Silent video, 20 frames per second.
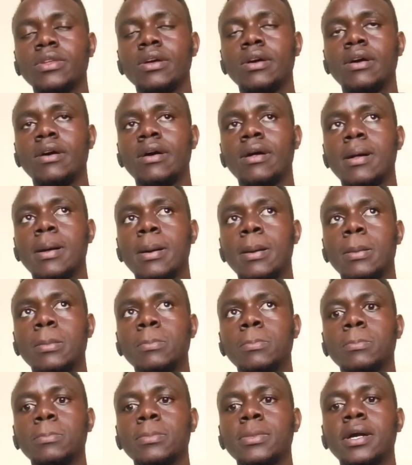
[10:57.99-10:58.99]

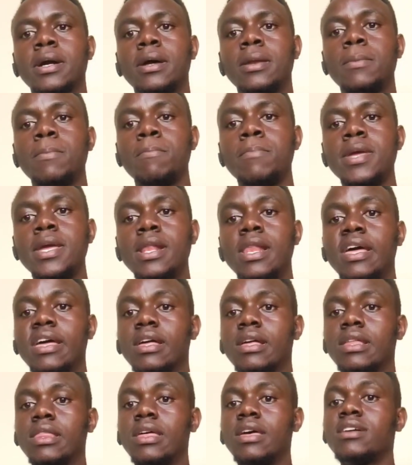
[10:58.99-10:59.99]
can be
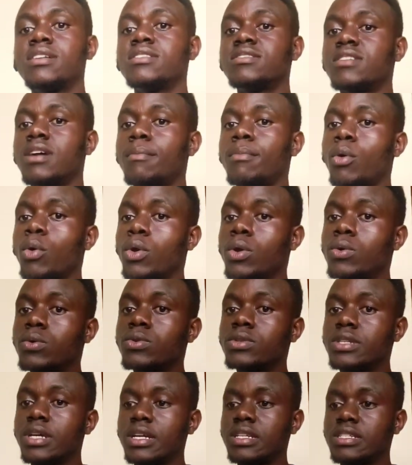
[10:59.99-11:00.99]
like the example we
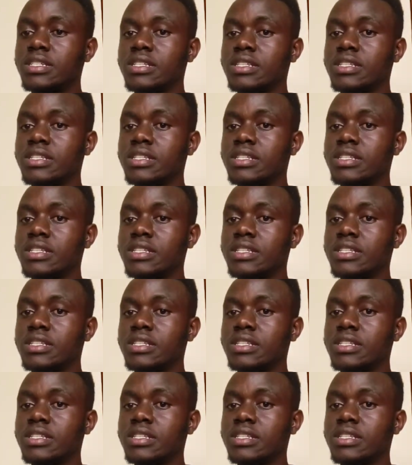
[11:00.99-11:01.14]
looked at in